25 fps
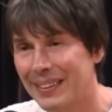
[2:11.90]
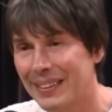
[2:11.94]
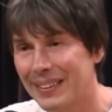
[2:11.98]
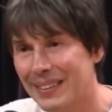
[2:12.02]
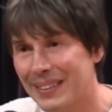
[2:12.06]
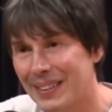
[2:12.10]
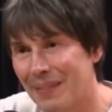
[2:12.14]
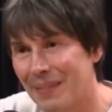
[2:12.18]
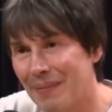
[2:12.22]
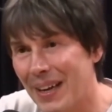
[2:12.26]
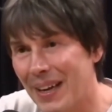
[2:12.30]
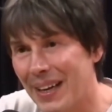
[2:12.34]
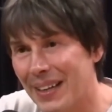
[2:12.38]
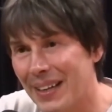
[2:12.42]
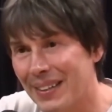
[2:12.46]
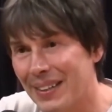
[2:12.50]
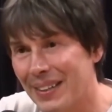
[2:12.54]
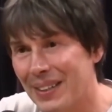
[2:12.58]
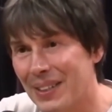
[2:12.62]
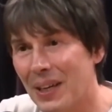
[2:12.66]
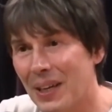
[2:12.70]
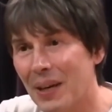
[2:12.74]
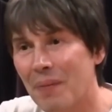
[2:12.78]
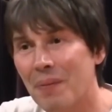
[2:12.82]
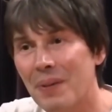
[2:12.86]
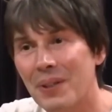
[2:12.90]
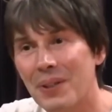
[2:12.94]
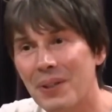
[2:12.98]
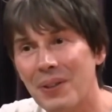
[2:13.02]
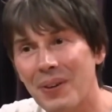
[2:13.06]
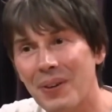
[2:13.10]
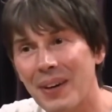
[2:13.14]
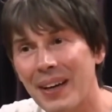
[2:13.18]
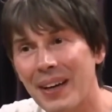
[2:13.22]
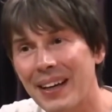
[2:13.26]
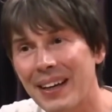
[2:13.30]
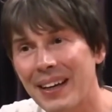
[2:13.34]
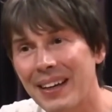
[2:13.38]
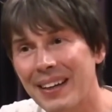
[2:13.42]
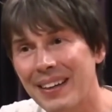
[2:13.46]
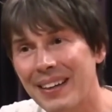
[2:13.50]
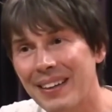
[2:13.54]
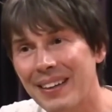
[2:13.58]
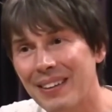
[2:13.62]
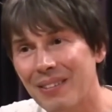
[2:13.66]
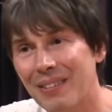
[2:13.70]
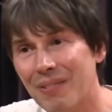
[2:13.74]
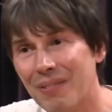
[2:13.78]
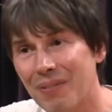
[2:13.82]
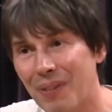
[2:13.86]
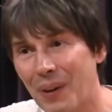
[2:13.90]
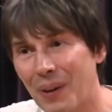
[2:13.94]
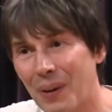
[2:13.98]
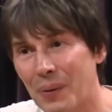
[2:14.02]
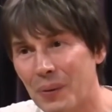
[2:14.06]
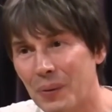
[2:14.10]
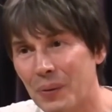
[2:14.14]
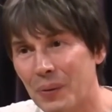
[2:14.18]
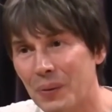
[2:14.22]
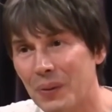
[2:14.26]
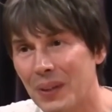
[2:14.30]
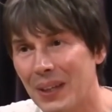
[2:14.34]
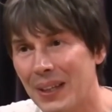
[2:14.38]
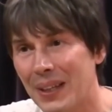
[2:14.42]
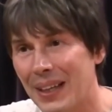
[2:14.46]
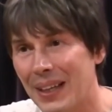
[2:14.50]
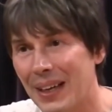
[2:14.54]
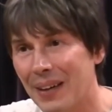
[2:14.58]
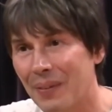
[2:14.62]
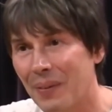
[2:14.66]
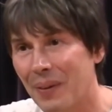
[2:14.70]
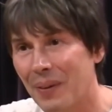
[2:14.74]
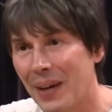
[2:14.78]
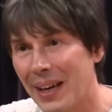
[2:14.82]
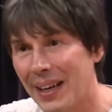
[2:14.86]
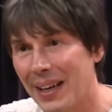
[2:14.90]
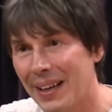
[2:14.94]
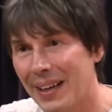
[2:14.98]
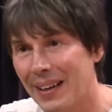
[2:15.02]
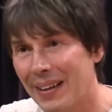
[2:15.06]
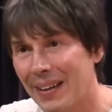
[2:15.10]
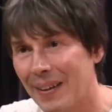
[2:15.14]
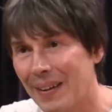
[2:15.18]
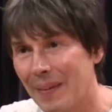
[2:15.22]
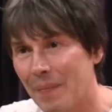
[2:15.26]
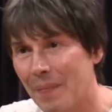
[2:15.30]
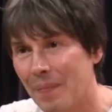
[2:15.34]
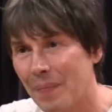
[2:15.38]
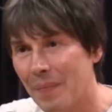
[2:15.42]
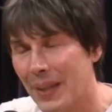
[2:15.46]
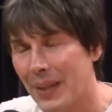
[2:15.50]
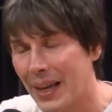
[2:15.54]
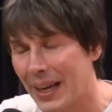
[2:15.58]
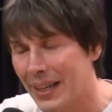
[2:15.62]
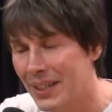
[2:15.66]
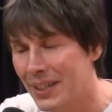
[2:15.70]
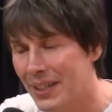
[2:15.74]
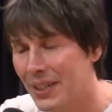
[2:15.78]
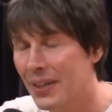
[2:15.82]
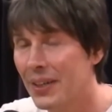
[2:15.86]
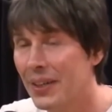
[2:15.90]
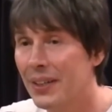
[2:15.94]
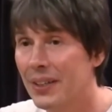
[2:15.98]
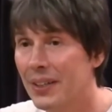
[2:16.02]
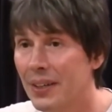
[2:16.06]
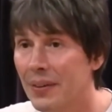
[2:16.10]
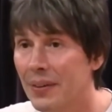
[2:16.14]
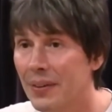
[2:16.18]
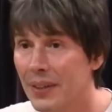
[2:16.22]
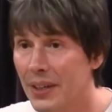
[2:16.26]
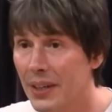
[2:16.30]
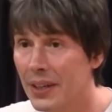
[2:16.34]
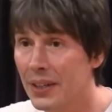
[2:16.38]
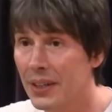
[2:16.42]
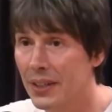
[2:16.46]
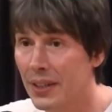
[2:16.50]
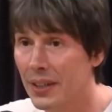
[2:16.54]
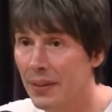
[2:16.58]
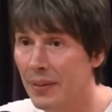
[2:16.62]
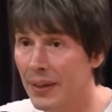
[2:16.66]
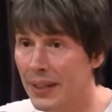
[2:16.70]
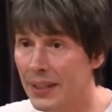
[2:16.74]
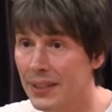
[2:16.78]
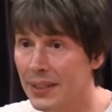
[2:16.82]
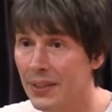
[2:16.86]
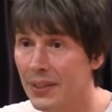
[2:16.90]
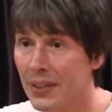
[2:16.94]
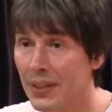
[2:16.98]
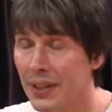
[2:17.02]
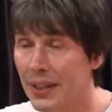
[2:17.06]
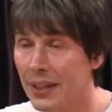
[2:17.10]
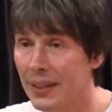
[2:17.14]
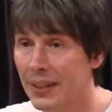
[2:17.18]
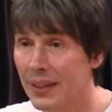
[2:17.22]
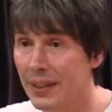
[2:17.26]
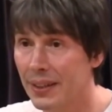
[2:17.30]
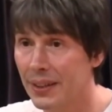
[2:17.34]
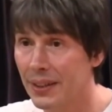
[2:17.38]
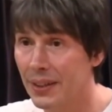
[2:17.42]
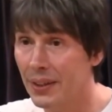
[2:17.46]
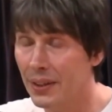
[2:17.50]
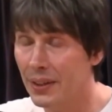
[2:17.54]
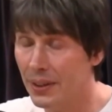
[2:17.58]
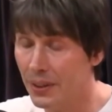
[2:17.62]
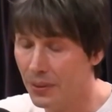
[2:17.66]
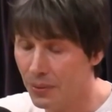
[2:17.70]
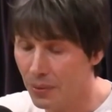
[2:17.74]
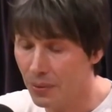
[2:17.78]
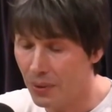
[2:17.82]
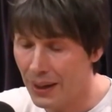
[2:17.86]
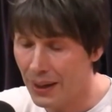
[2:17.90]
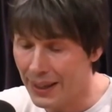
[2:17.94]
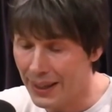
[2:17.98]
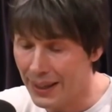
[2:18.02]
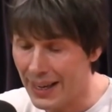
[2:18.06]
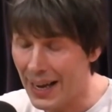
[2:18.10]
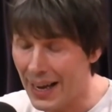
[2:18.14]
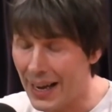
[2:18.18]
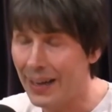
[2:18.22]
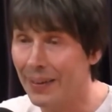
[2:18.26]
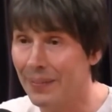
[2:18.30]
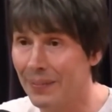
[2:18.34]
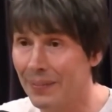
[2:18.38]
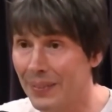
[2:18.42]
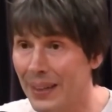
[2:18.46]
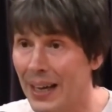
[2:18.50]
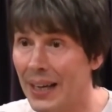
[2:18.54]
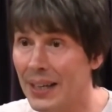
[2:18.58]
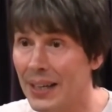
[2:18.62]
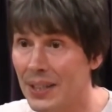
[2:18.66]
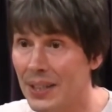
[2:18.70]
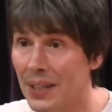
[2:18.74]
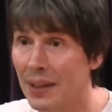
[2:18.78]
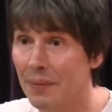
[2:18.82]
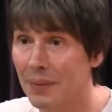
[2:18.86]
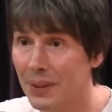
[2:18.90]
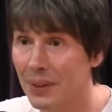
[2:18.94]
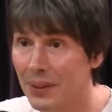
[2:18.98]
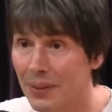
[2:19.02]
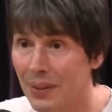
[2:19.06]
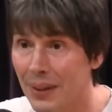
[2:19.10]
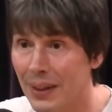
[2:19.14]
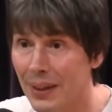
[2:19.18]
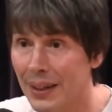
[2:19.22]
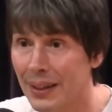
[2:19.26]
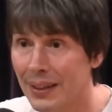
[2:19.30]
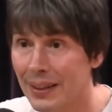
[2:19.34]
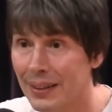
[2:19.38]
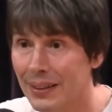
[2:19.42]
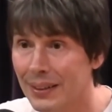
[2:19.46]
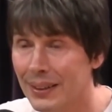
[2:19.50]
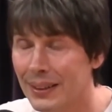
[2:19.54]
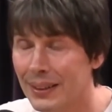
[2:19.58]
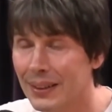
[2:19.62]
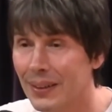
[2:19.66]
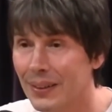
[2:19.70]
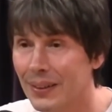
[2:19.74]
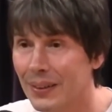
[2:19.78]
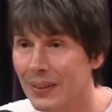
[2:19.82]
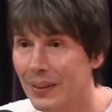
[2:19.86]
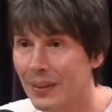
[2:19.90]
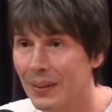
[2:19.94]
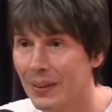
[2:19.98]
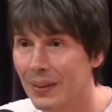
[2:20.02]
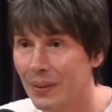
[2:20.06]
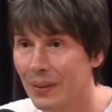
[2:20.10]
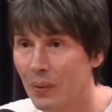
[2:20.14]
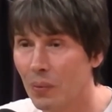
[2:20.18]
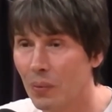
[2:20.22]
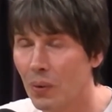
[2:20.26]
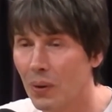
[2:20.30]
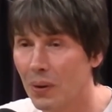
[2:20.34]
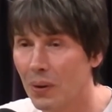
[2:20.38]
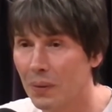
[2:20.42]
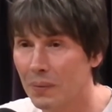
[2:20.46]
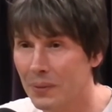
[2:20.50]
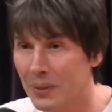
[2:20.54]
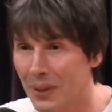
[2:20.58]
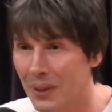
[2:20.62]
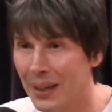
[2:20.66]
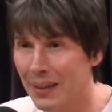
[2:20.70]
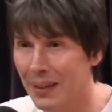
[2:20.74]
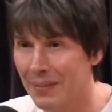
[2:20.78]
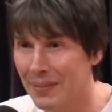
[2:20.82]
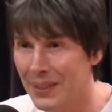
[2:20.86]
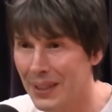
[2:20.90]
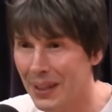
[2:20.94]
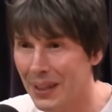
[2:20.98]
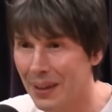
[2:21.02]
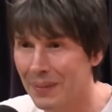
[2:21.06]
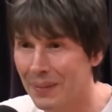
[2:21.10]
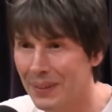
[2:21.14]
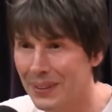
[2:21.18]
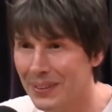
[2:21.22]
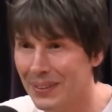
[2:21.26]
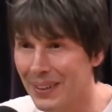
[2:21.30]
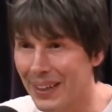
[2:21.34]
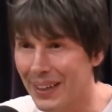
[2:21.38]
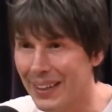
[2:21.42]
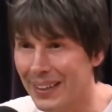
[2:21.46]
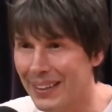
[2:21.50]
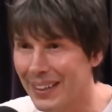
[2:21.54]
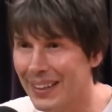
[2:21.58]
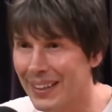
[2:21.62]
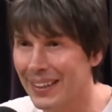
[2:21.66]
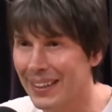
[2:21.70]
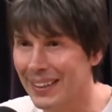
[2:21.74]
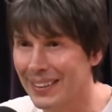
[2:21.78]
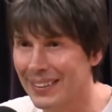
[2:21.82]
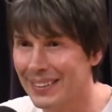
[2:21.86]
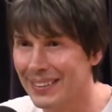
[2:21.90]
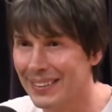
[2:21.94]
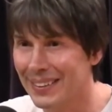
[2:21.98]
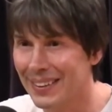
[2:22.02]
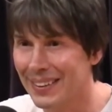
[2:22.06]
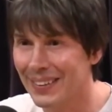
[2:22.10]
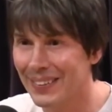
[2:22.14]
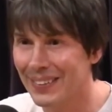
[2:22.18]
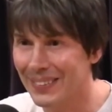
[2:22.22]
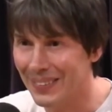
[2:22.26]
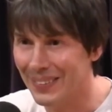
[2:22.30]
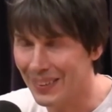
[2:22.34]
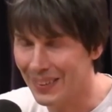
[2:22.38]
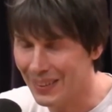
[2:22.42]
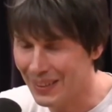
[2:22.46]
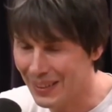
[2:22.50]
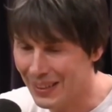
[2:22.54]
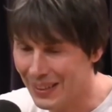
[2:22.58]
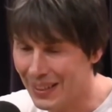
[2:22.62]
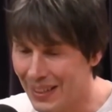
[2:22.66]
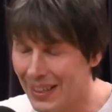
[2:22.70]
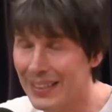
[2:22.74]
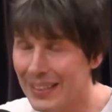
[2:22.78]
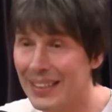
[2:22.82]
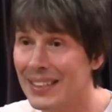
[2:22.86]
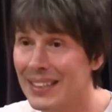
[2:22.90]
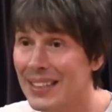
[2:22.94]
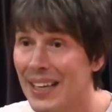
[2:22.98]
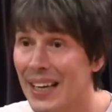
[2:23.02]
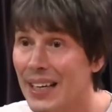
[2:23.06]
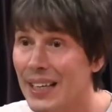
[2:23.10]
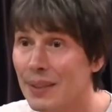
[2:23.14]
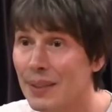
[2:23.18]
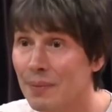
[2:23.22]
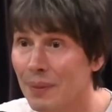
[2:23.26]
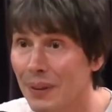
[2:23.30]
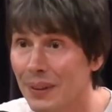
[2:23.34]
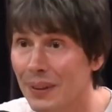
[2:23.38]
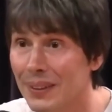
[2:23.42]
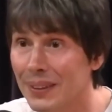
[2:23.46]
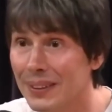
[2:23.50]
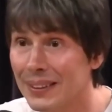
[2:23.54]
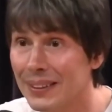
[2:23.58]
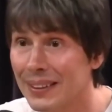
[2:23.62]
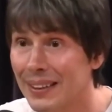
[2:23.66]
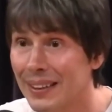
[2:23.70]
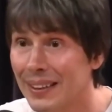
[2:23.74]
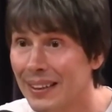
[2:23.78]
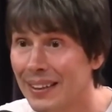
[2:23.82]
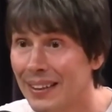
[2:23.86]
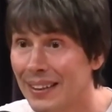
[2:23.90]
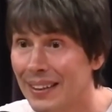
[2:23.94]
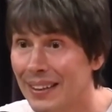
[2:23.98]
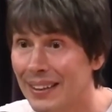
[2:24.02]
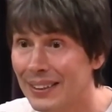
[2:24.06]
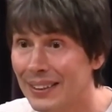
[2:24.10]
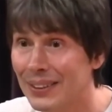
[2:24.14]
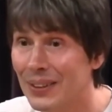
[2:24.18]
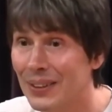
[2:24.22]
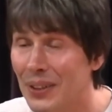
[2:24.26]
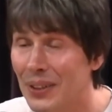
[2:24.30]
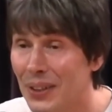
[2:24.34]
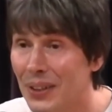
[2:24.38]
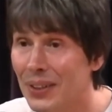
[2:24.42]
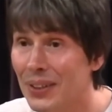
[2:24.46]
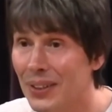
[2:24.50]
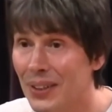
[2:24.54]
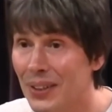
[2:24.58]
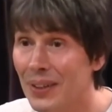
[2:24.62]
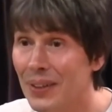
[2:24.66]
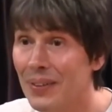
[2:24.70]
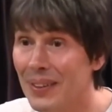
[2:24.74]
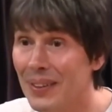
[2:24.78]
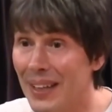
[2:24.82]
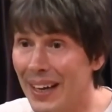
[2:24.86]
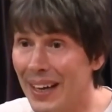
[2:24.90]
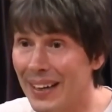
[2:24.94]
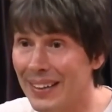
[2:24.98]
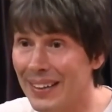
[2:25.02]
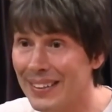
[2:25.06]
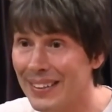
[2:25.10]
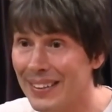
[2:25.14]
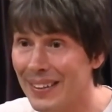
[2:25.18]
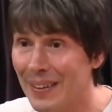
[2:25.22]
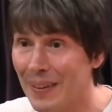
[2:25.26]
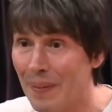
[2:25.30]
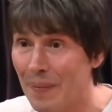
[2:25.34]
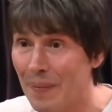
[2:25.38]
to make the geometry fold in that way. And you can do it. So you can write down that geometry. It's called a warp drive geometry, I think it's called. It's in textbooks. So you can do that